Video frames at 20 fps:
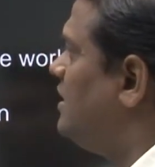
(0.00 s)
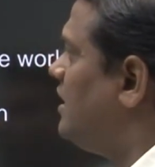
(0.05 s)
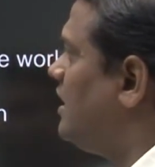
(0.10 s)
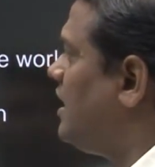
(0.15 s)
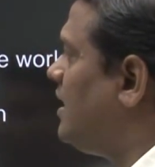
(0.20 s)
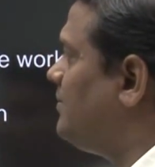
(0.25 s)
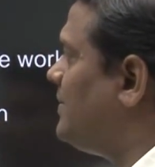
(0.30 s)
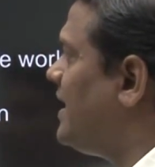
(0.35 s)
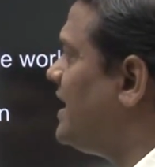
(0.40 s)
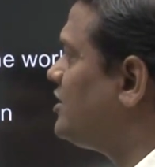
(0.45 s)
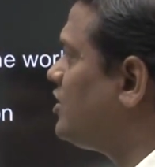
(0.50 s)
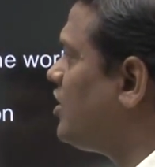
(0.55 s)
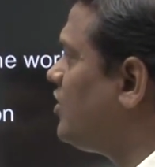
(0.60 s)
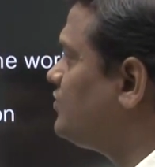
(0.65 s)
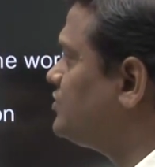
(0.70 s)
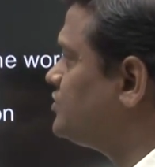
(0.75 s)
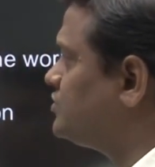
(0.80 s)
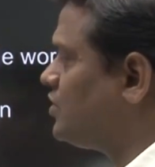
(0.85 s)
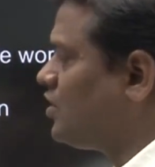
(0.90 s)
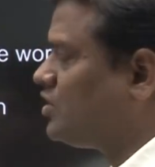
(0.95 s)
a matter
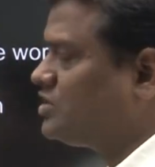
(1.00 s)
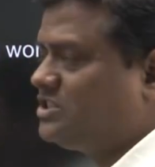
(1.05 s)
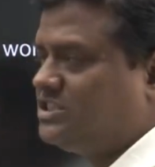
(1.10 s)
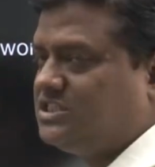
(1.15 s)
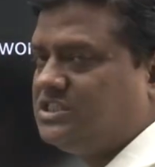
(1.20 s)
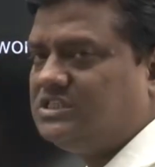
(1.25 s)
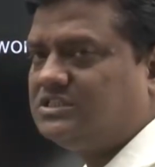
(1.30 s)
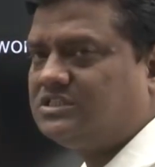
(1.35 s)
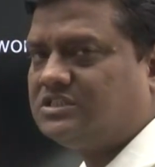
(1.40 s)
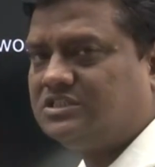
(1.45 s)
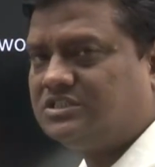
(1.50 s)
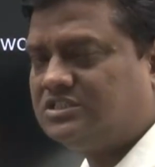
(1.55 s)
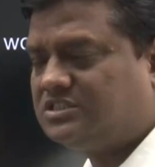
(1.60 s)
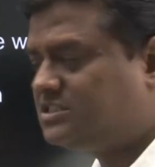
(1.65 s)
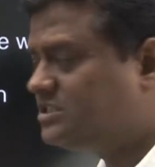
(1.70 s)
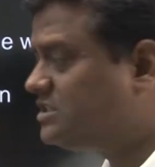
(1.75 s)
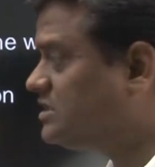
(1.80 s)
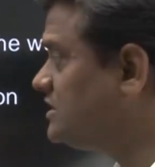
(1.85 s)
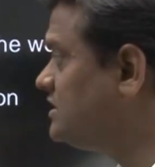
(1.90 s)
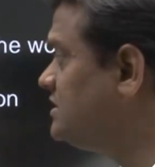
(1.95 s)
of social
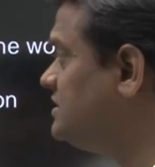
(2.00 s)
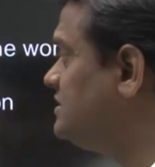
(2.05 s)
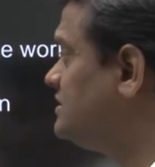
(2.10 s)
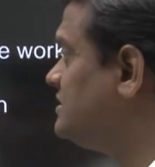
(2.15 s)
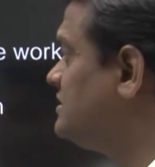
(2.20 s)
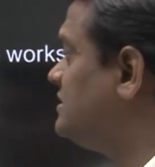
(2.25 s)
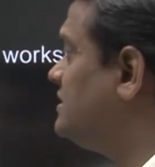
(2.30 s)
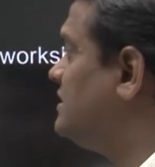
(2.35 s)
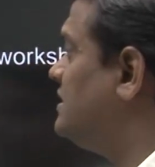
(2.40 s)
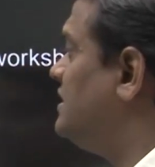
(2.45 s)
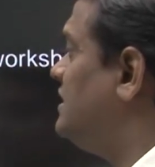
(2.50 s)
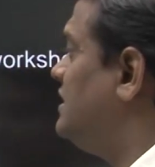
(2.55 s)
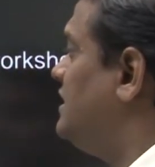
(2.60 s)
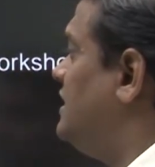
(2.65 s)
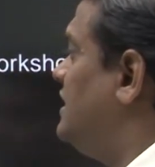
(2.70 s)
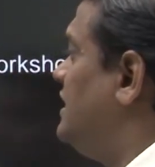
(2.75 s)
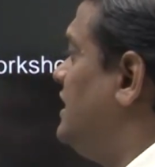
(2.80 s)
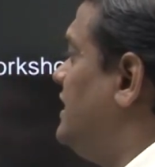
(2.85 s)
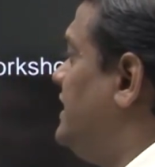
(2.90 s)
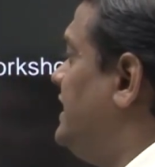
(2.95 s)
concern.
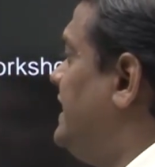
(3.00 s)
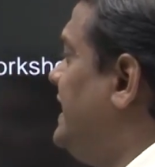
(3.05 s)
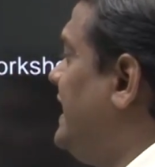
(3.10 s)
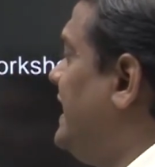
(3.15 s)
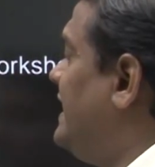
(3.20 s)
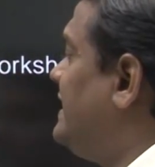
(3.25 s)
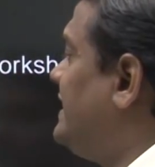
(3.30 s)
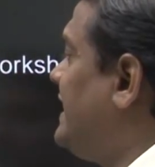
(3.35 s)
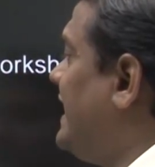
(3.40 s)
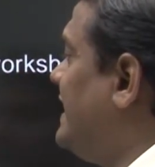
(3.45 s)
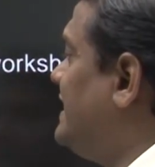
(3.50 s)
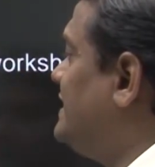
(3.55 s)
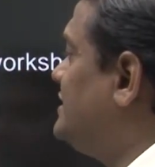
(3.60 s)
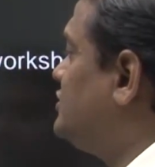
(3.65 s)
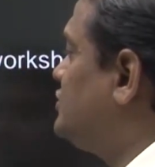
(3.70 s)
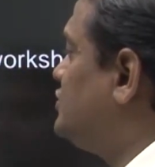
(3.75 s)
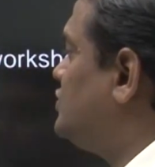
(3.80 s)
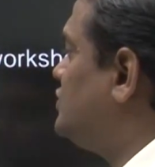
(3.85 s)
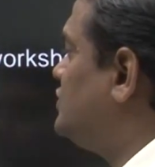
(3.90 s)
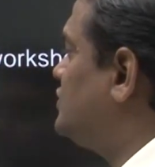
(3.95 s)
He intends
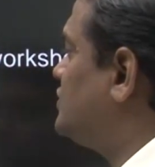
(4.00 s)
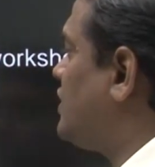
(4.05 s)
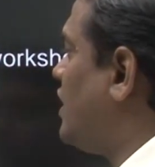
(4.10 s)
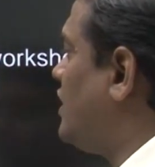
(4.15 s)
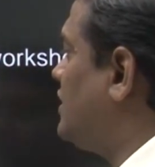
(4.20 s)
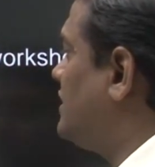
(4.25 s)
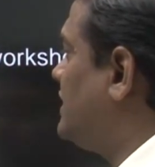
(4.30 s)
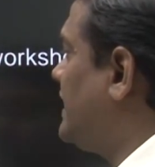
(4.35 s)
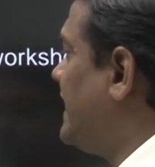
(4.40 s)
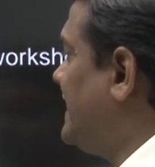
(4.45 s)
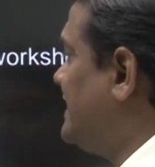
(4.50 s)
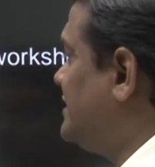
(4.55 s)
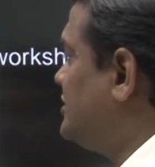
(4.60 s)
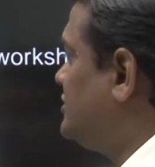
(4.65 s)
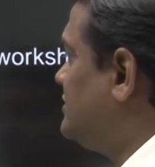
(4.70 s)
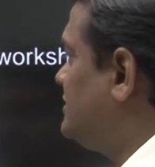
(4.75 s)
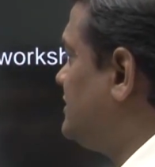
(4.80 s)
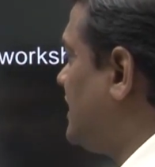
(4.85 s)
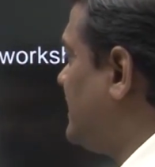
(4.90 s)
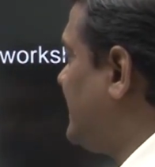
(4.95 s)
to contest
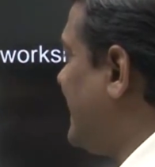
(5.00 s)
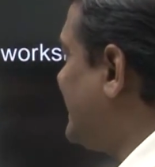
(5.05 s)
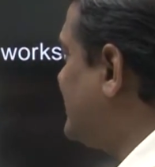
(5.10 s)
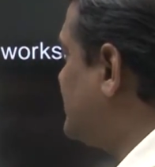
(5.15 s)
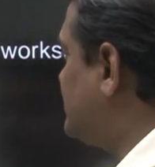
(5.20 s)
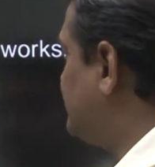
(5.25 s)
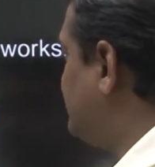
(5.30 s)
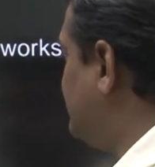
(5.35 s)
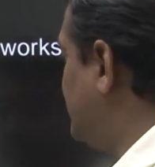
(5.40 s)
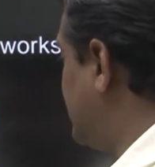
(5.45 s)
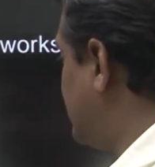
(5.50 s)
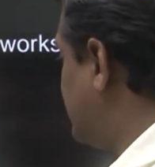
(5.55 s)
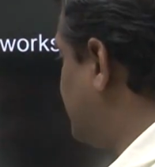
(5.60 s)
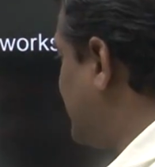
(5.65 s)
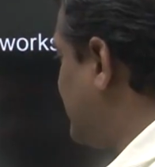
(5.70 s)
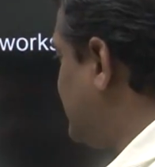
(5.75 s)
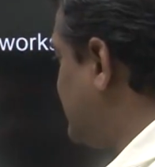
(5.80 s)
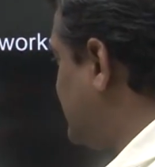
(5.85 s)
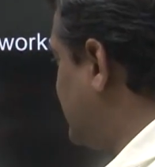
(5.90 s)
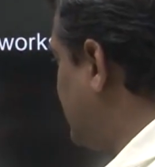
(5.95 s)
the next
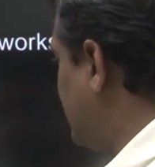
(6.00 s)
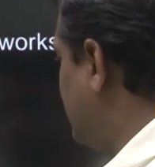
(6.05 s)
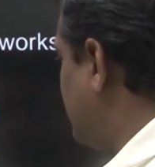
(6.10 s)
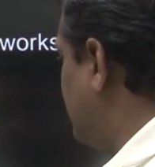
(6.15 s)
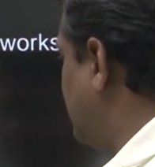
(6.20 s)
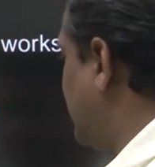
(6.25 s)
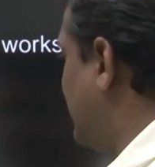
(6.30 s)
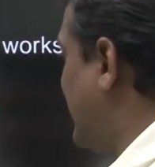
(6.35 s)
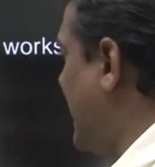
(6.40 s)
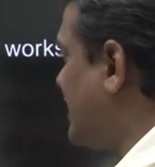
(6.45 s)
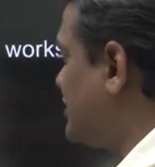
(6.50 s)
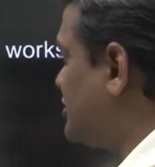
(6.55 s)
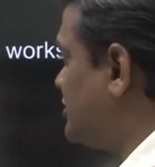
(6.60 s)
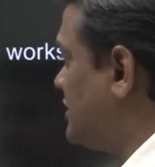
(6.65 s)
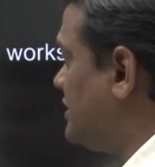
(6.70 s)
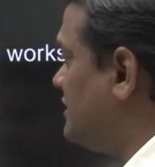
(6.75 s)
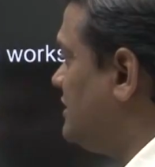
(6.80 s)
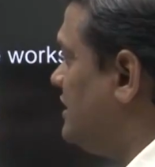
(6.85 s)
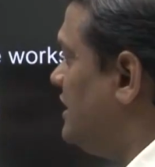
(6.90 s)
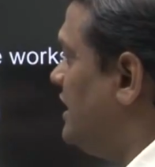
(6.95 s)
municipal
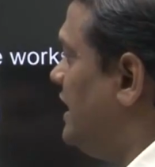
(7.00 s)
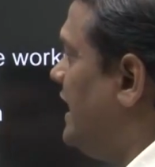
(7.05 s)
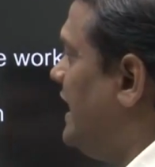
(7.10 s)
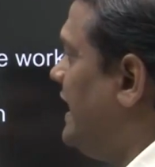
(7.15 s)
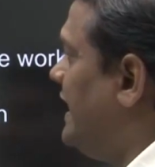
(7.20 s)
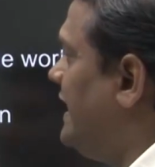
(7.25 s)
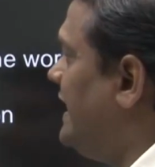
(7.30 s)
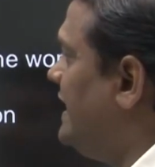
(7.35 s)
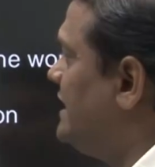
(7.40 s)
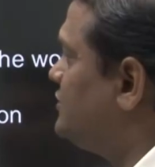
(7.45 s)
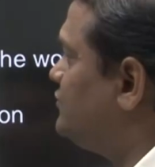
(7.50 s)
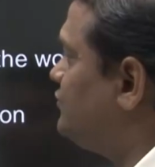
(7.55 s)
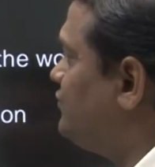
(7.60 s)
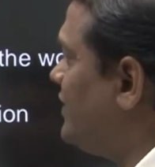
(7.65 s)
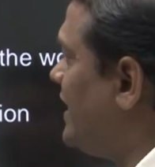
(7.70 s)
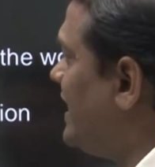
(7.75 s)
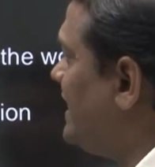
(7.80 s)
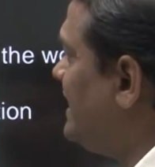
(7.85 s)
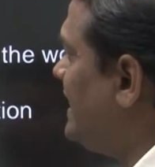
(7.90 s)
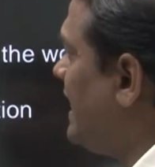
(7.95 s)
election. He is
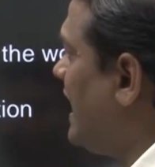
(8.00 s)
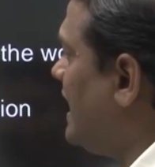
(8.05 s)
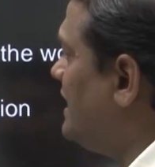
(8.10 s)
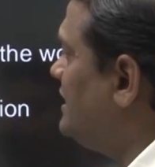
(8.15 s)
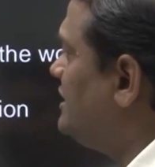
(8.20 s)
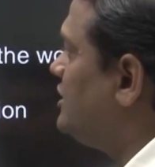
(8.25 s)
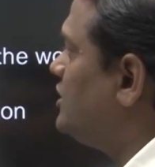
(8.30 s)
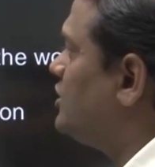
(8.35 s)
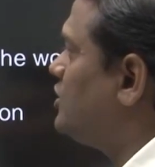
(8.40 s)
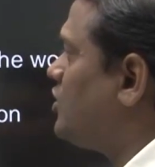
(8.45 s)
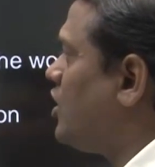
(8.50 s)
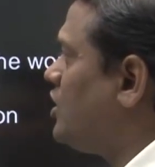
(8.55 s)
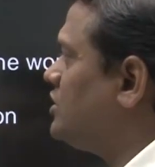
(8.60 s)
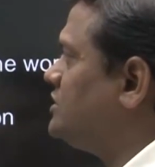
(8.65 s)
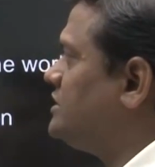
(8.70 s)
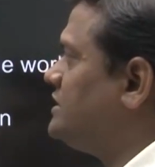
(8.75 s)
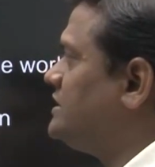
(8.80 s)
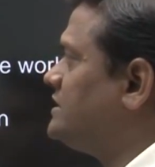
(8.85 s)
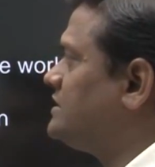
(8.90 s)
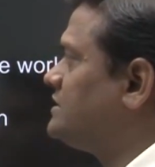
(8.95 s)
very health
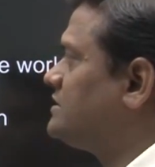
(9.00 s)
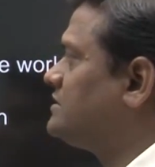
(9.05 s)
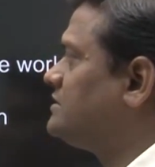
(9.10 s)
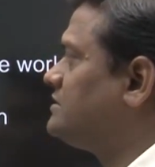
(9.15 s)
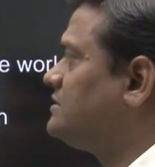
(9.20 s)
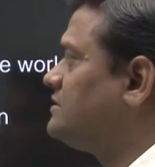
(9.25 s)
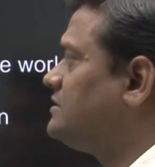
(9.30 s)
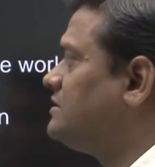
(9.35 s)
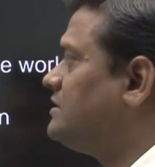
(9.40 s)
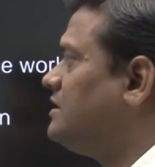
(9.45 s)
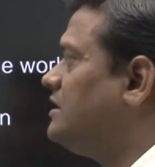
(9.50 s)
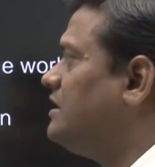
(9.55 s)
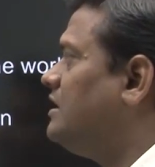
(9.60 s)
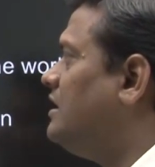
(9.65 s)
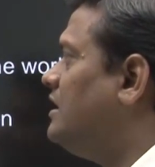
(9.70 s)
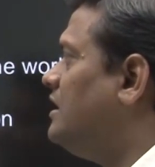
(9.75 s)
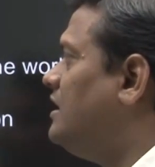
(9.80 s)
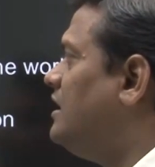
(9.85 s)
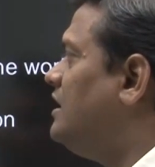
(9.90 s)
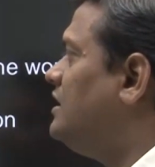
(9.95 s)
conscious.
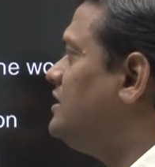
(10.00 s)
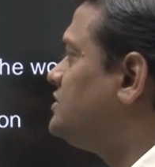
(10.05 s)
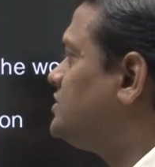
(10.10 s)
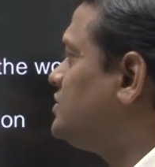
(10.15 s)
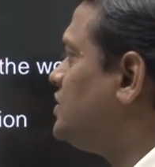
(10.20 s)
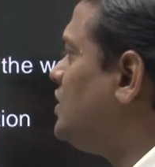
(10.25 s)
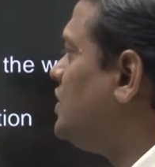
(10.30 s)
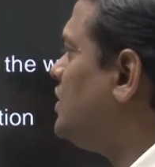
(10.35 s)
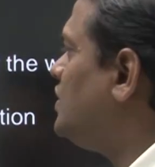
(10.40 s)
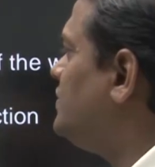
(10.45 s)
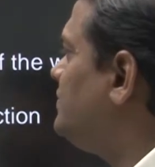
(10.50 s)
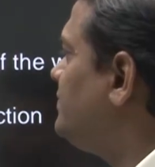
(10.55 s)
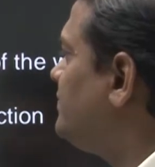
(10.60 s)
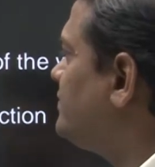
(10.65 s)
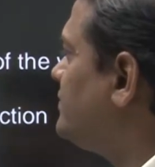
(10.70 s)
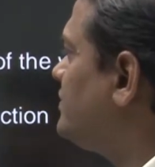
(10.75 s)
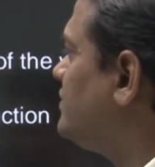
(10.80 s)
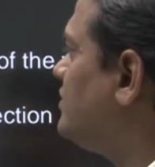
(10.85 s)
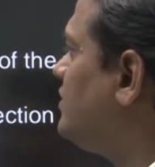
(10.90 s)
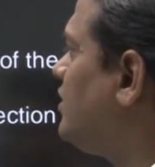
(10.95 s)
So
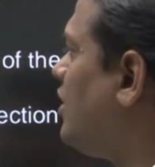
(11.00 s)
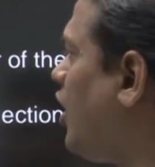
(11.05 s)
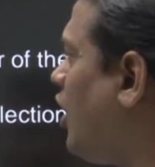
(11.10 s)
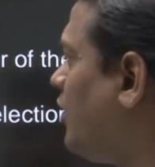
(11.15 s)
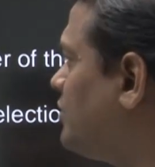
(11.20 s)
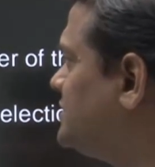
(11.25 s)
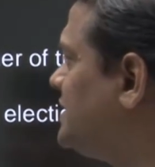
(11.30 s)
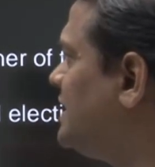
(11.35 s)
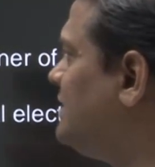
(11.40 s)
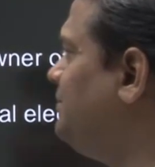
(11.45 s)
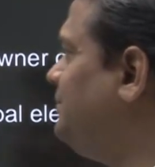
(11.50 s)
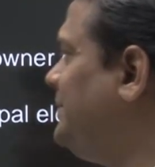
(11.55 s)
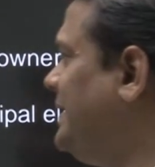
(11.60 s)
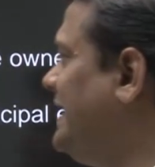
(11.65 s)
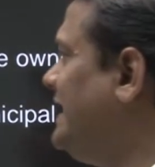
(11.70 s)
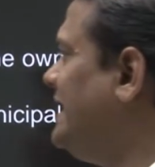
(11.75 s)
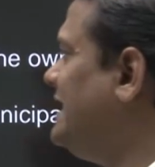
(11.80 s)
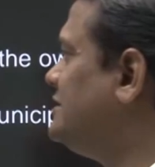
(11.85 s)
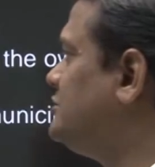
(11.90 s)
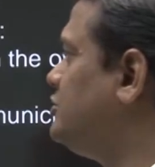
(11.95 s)
option
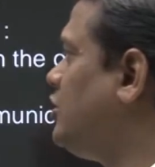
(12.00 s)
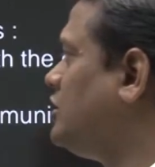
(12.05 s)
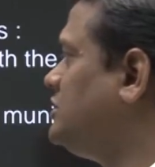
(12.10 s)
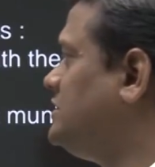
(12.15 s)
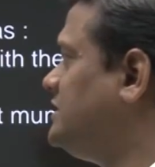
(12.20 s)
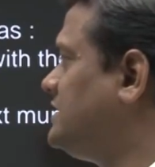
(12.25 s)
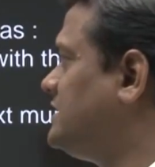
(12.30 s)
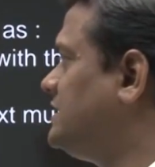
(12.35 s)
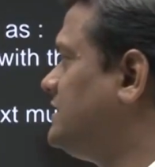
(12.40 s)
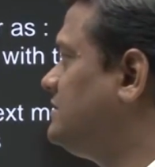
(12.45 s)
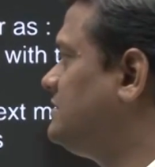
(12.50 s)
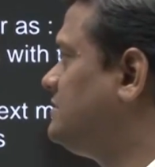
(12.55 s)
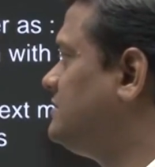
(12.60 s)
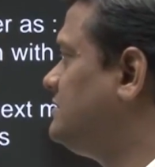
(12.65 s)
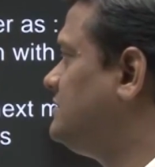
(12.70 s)
B is logical.